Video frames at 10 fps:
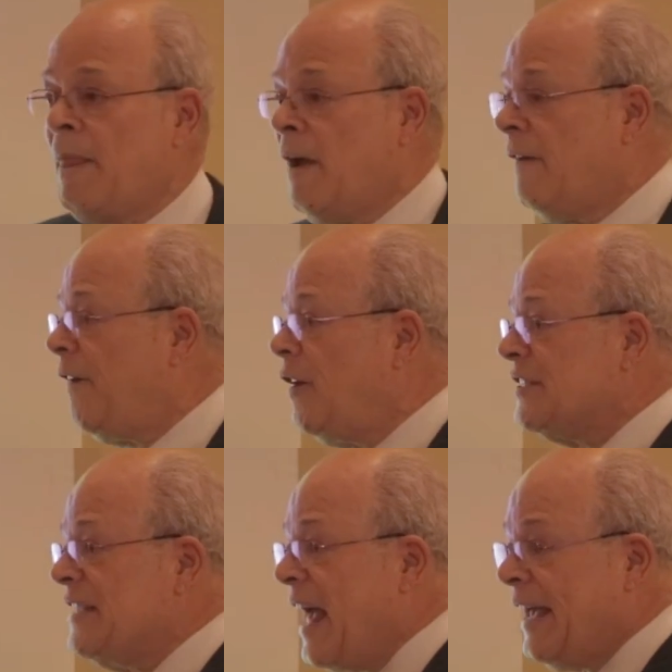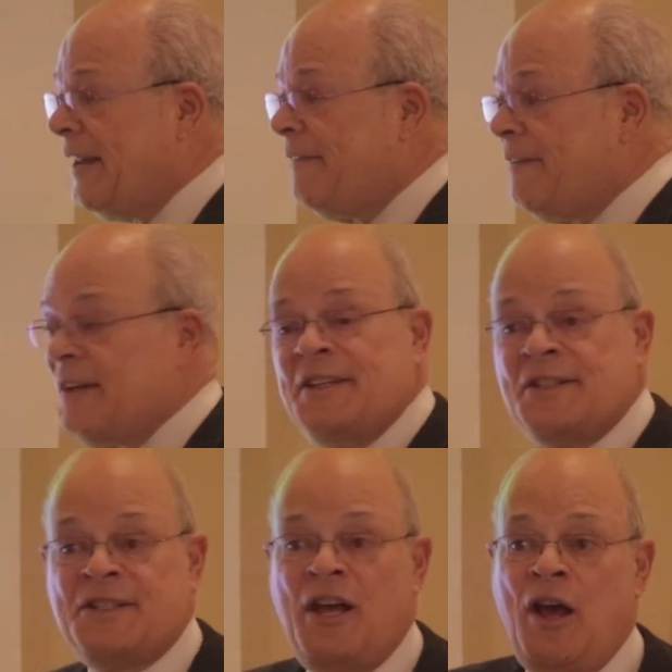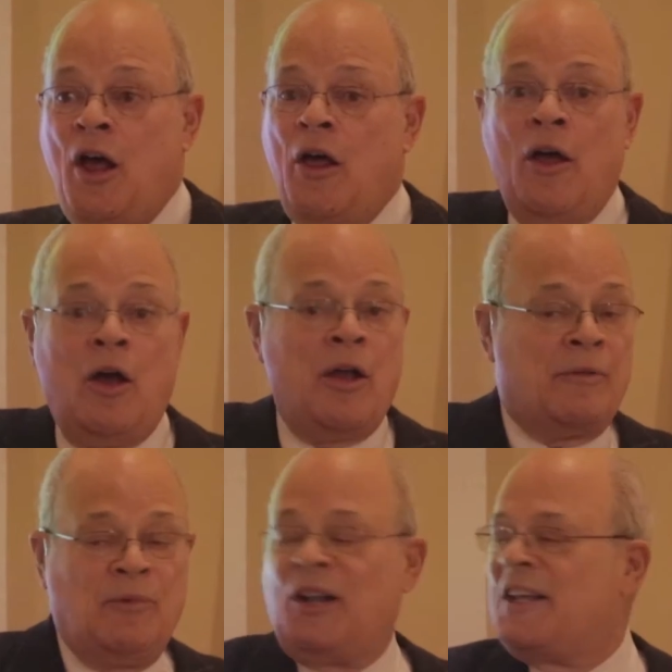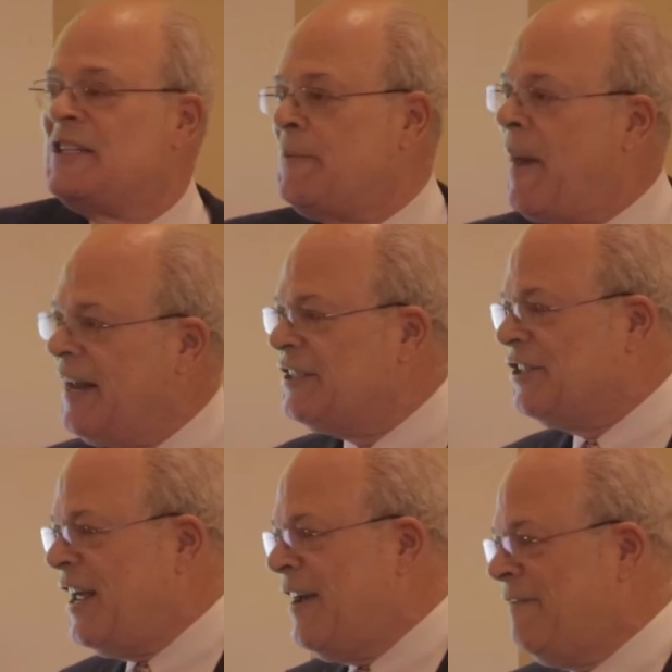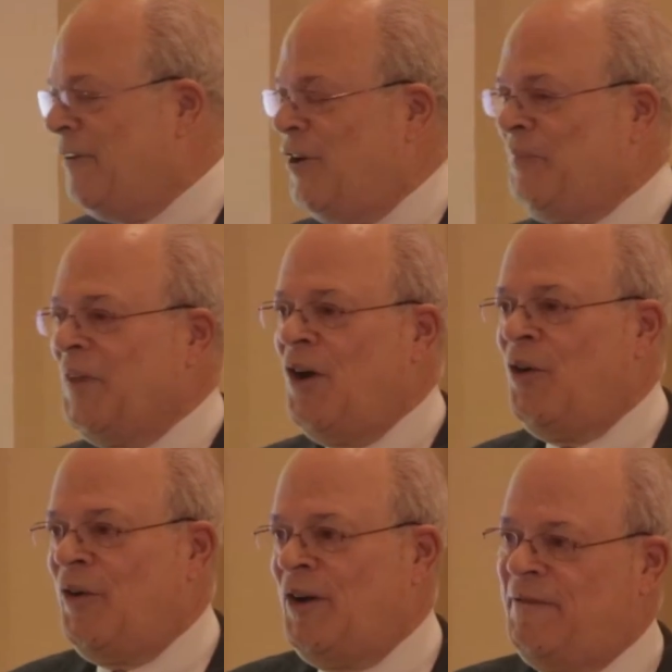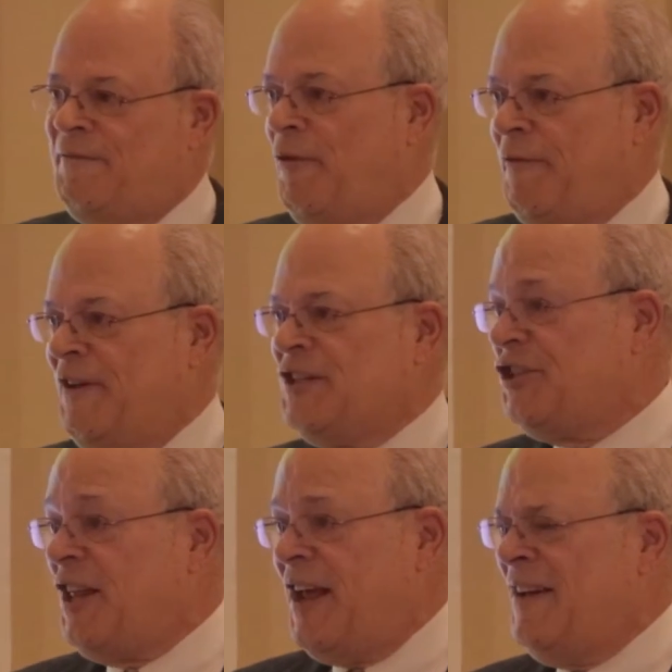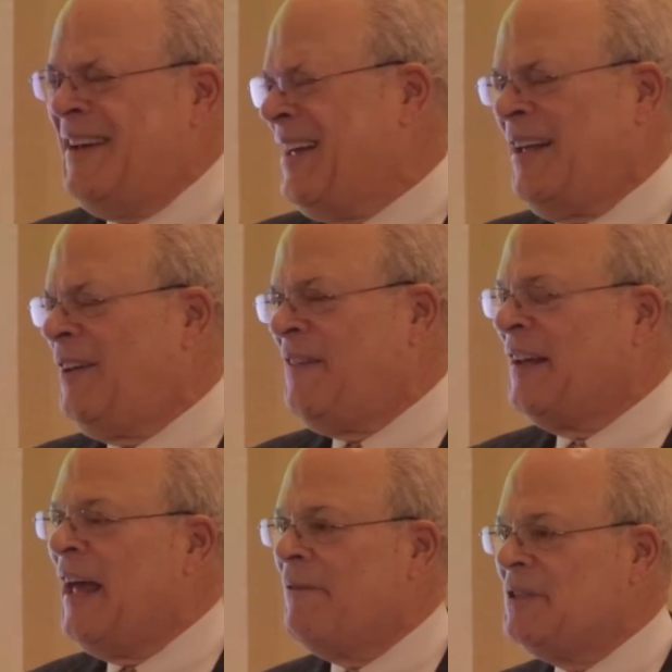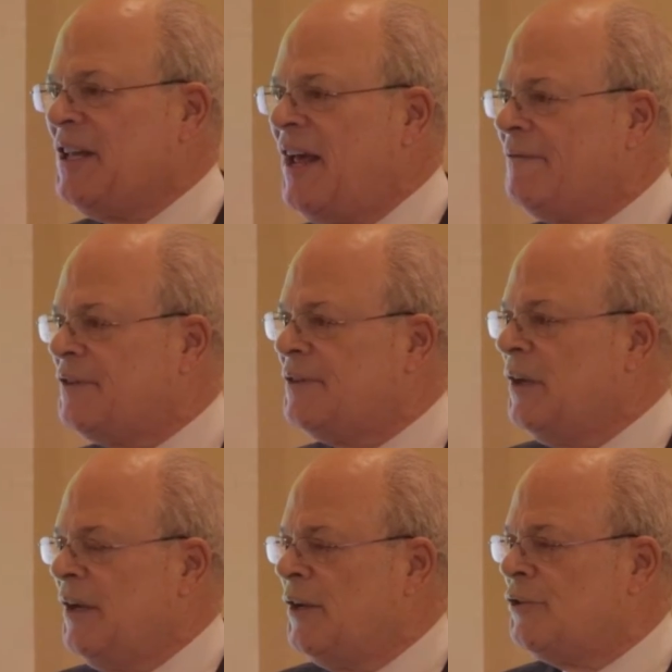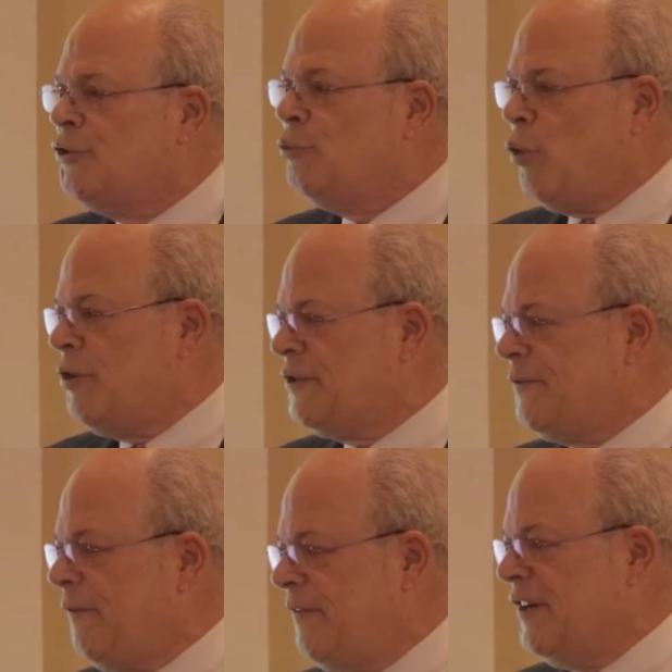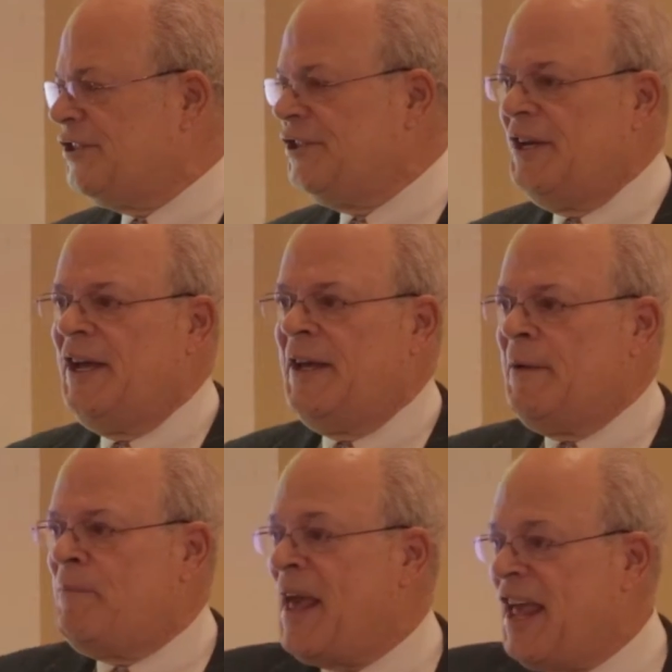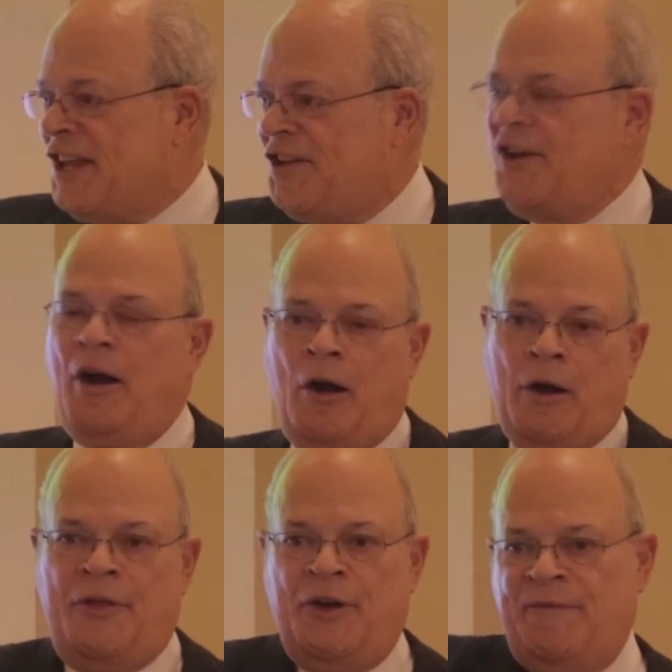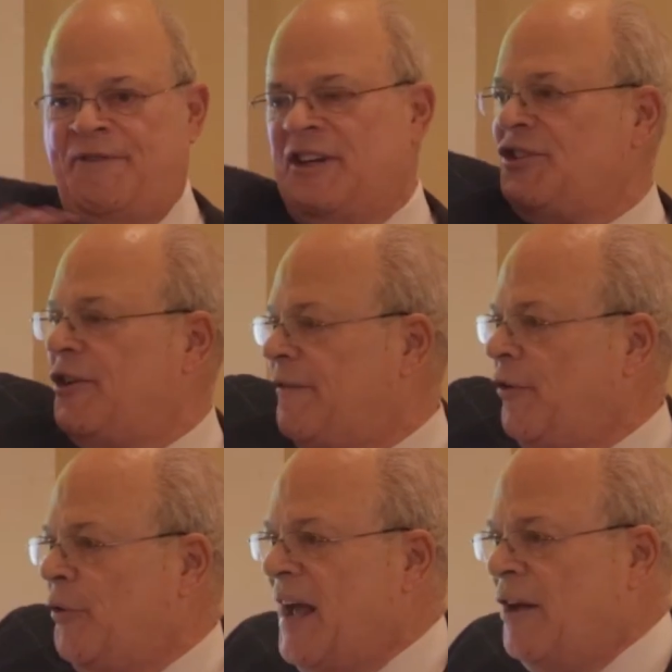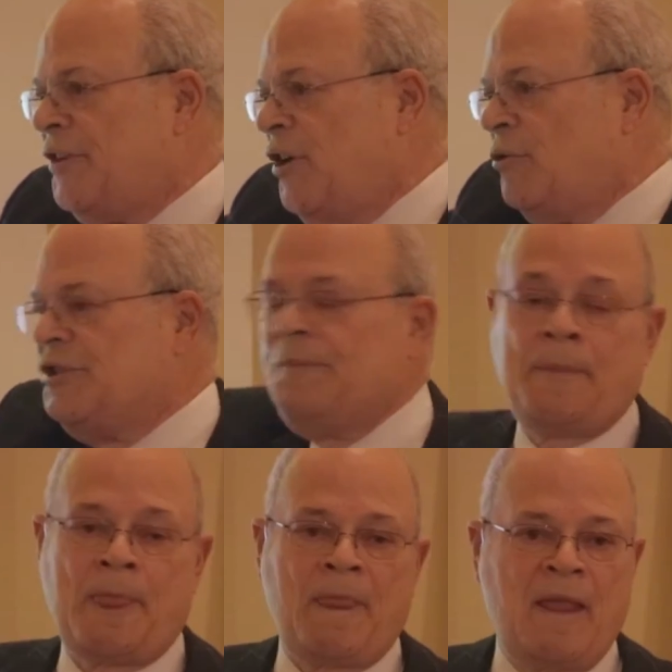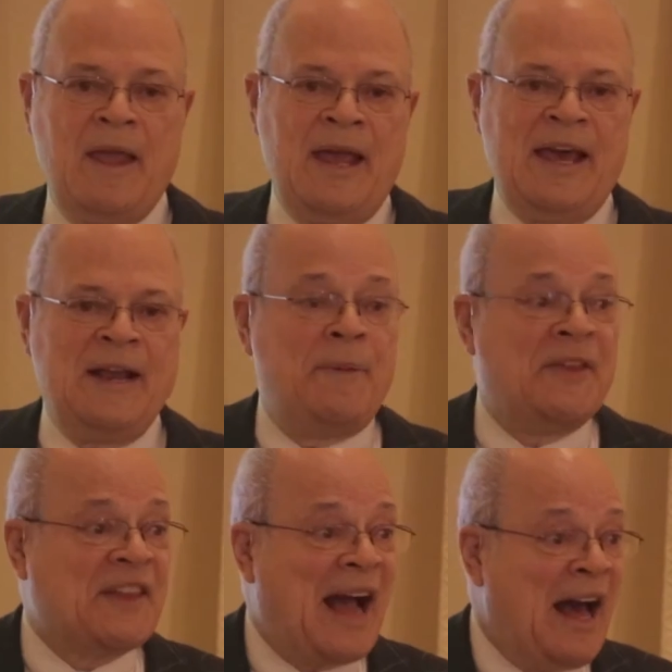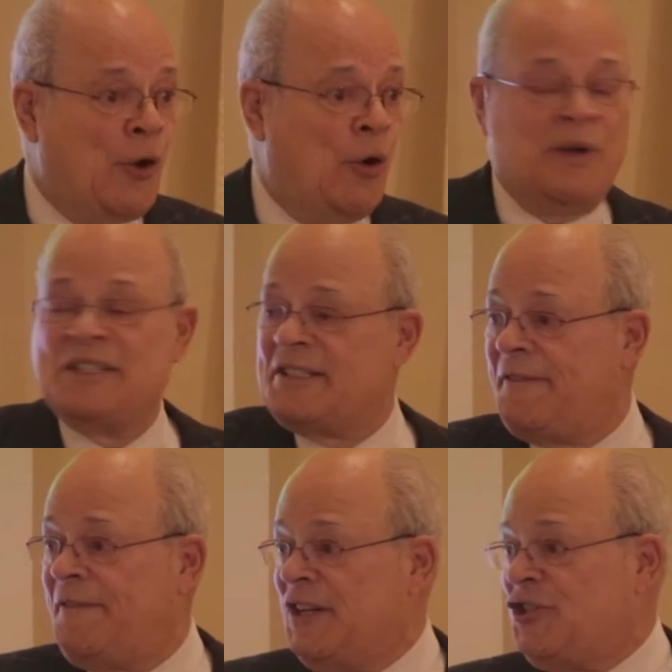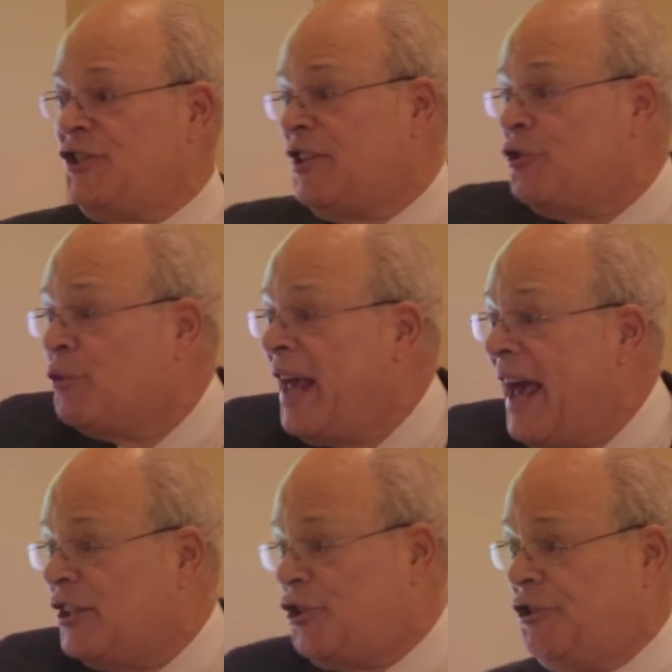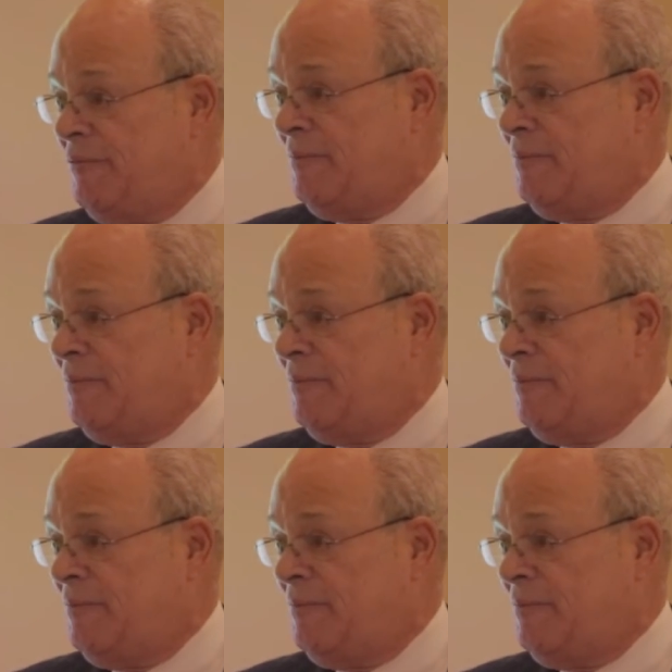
A false negative is, well, in Spanish they have, for fish, I love that language, they have 2 words for fish. Peix are the fish that are floating out in the ocean, and a pescado is the fish that you catch.